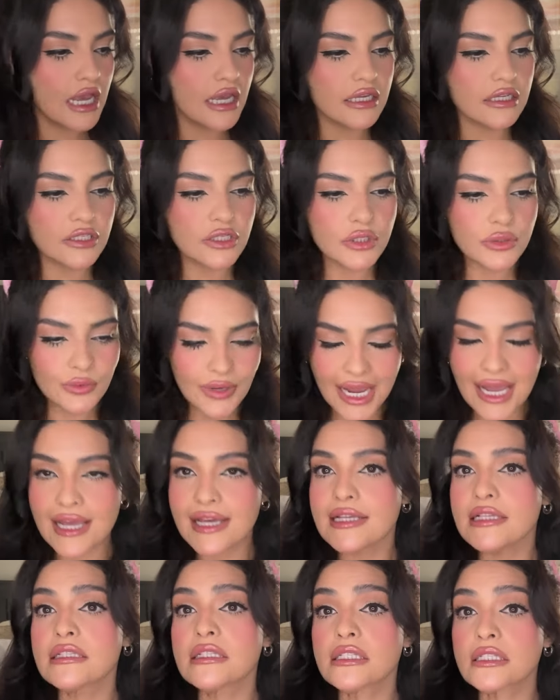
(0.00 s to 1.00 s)
You
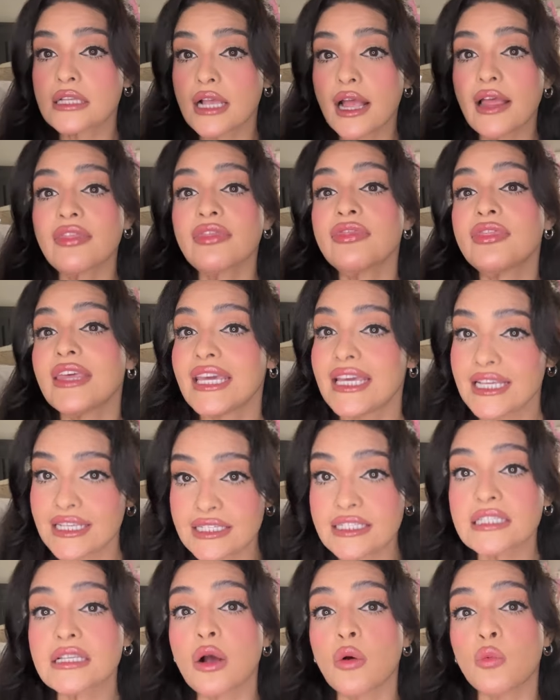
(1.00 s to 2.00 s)
guys,
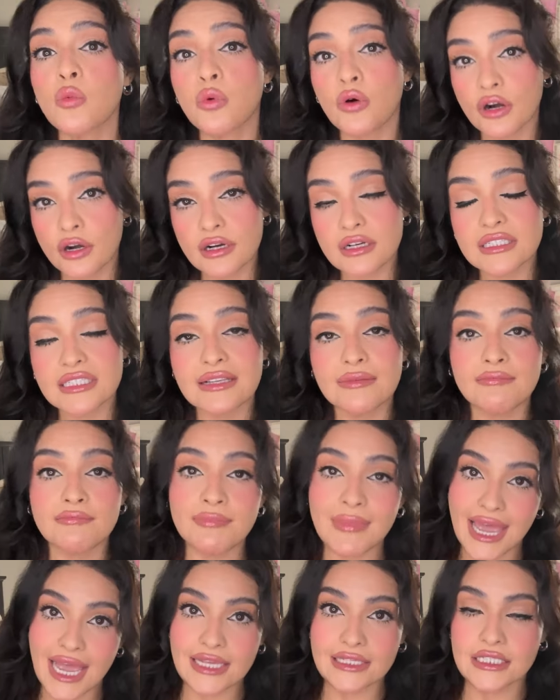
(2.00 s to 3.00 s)
this works
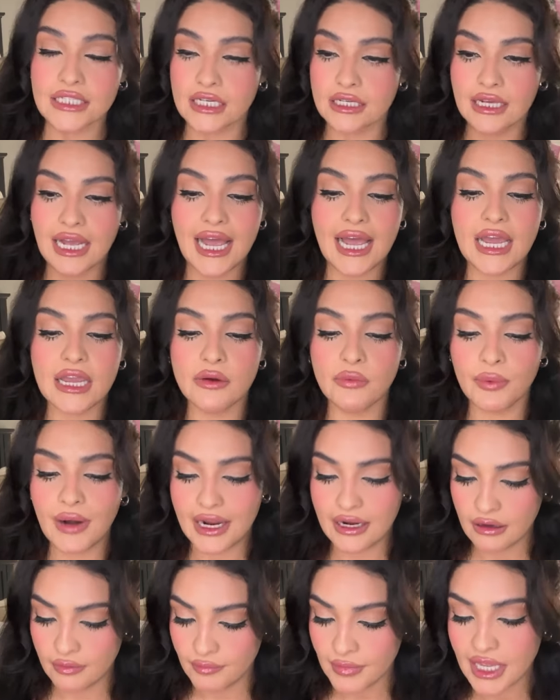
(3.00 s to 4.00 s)
magic. I
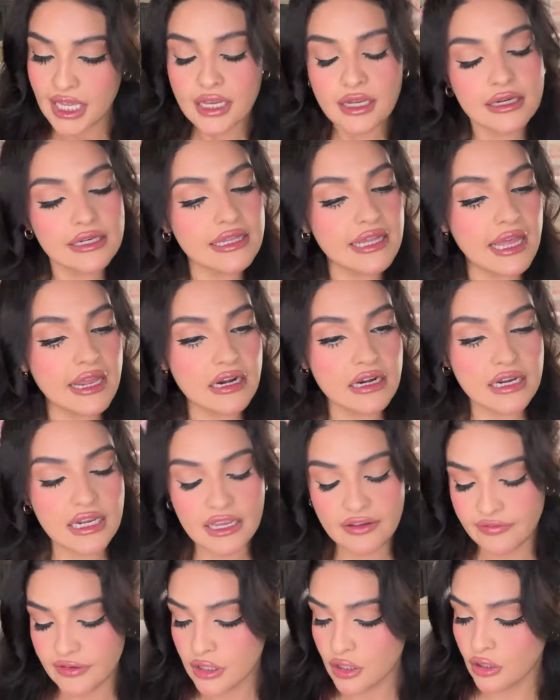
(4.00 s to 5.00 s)
recommend that
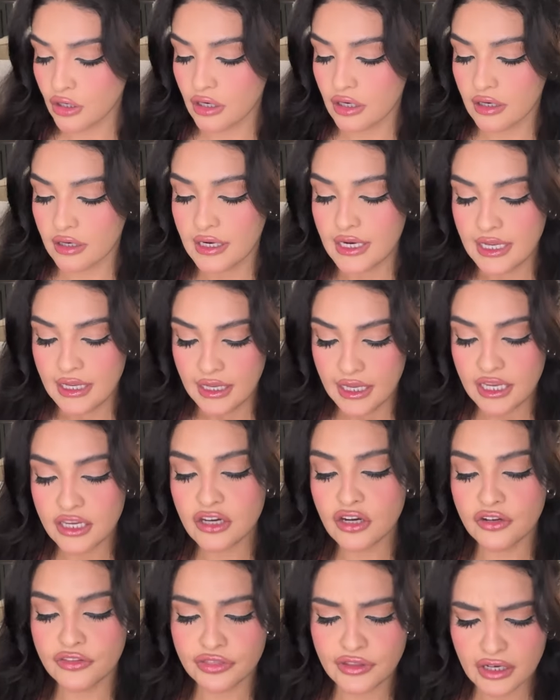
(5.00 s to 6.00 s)
if you're in
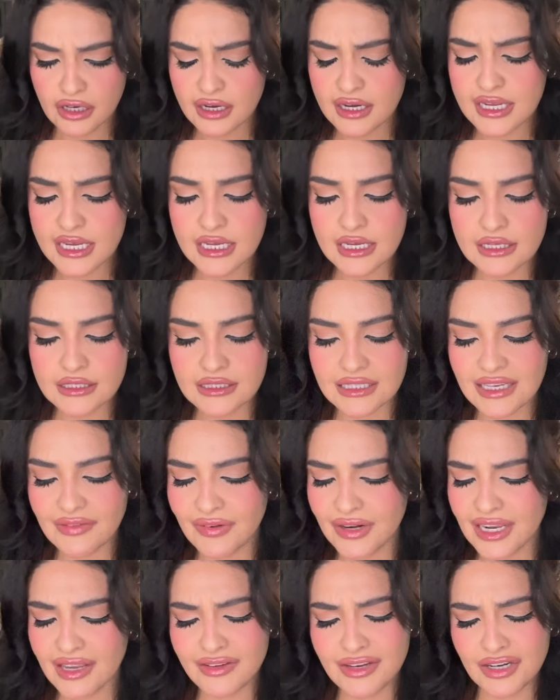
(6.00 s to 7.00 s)
your 30s,
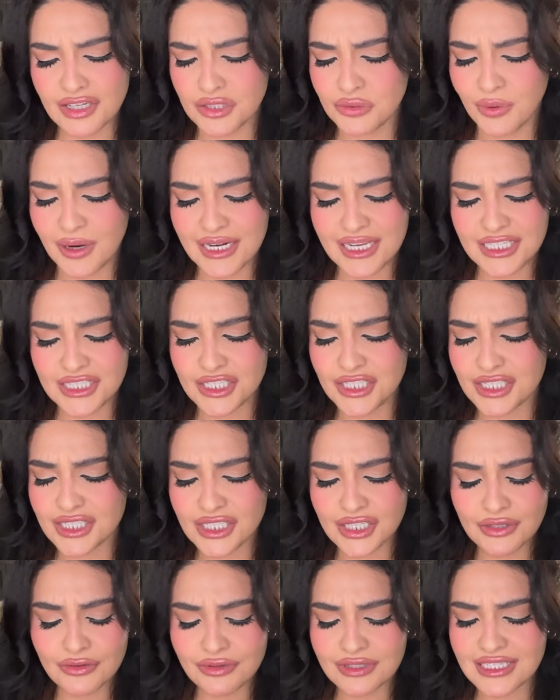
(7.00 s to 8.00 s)
even in your 20s,
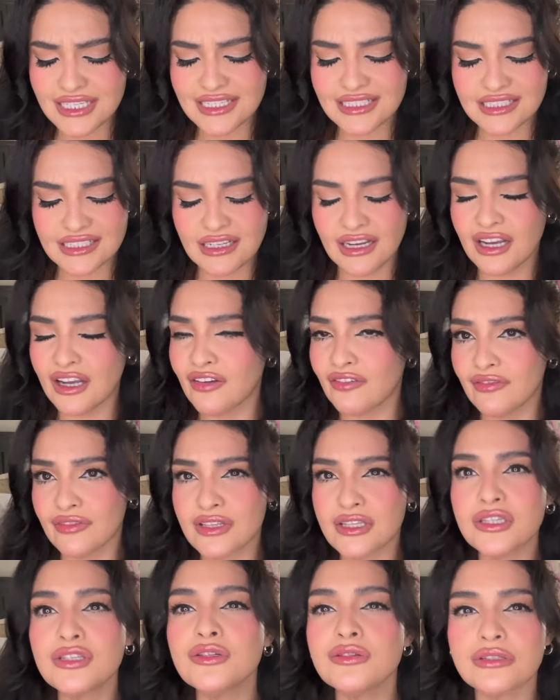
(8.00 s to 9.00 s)
just use these stuff.
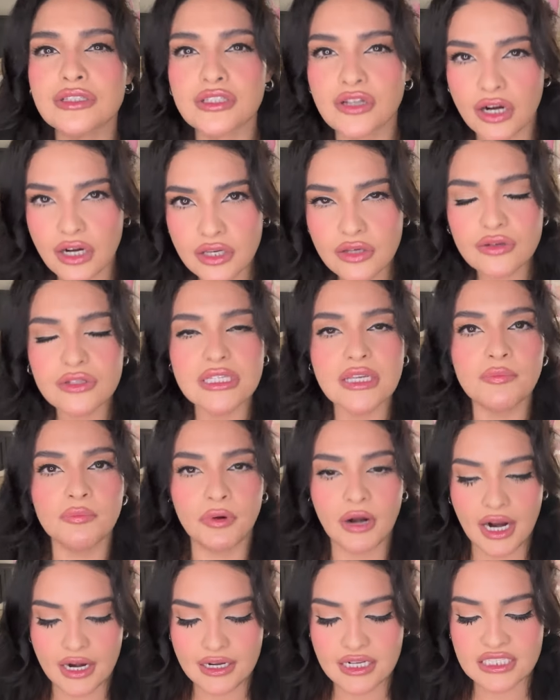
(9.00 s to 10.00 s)
Start using
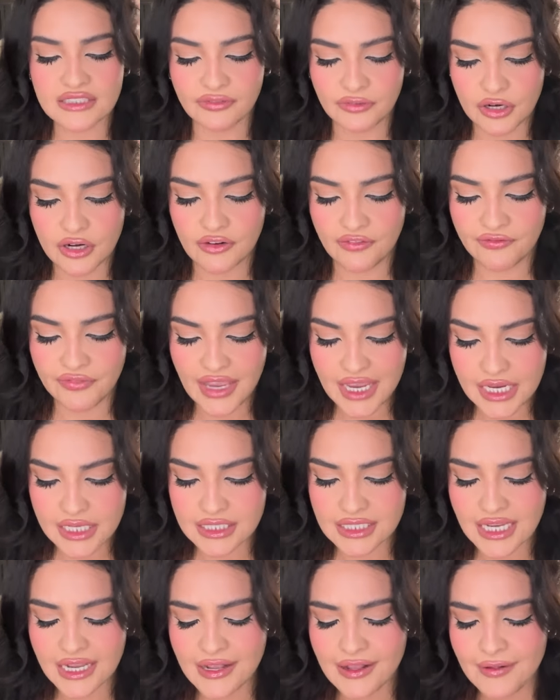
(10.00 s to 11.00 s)
products for your
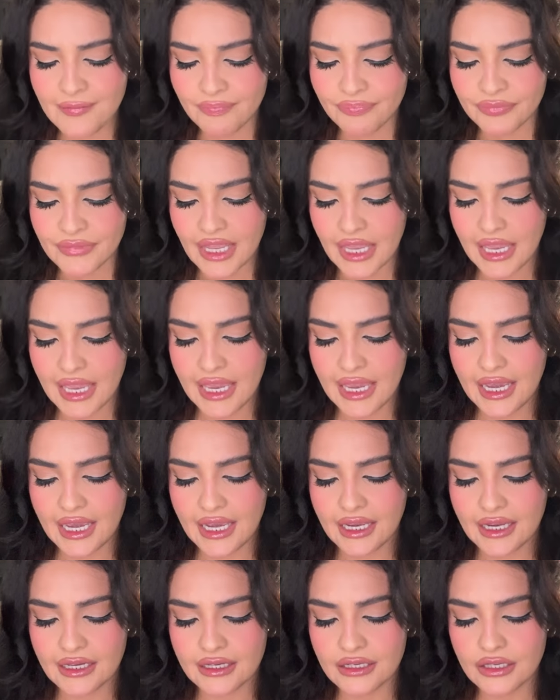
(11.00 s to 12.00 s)
face,
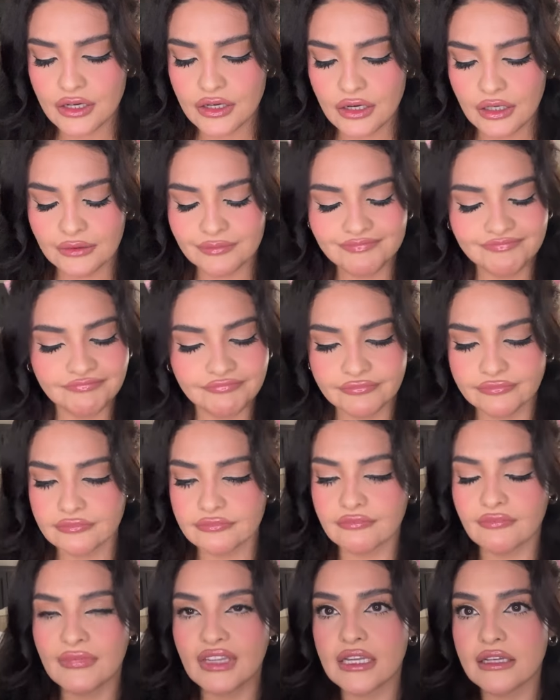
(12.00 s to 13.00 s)
and you know,
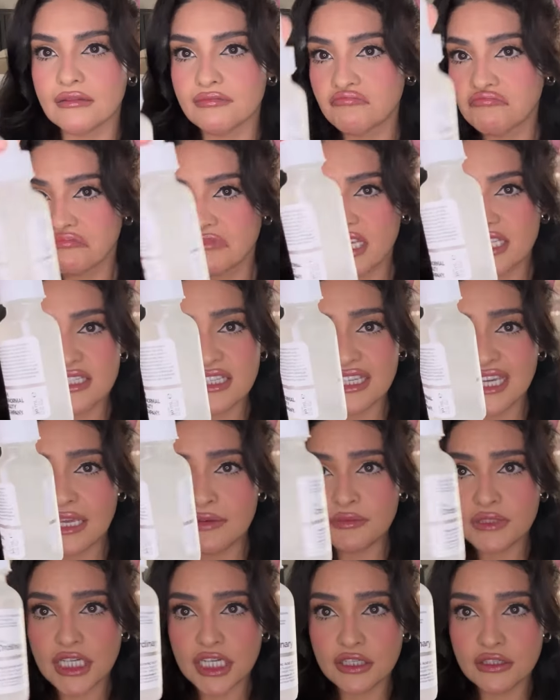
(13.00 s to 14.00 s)
it's a
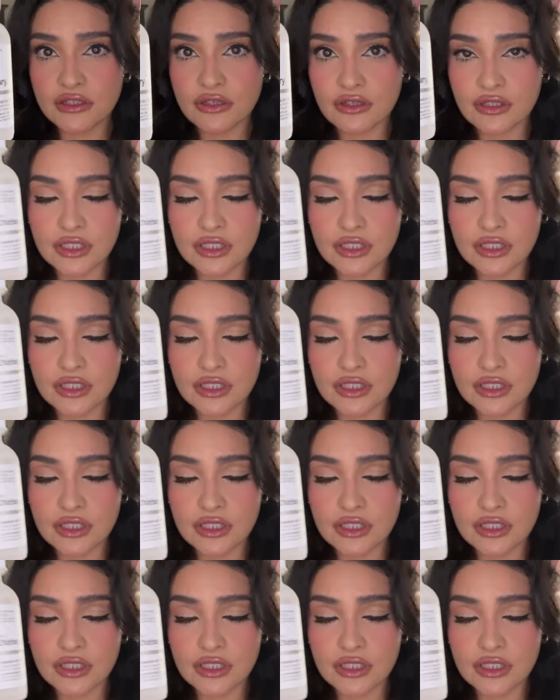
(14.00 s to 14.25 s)
game changer.